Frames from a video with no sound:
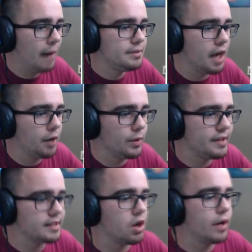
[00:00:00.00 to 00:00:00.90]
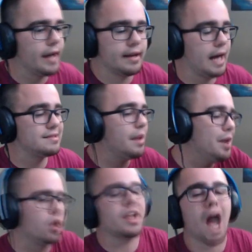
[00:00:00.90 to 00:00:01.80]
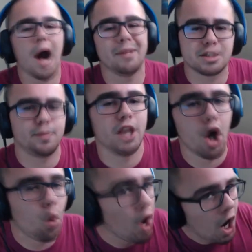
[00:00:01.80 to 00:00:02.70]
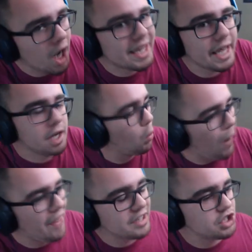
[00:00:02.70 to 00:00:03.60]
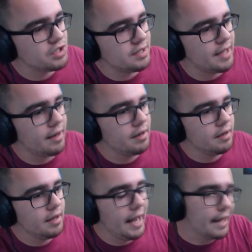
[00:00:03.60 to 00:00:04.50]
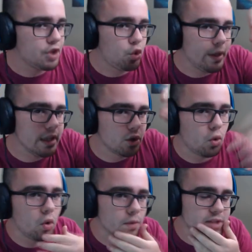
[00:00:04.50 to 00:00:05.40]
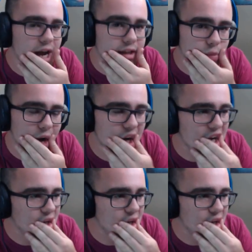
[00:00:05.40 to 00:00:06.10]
I'm done with this. Okay, guys, let me know in the comments below, again, why that just did that. It had the green little orbs. I had the right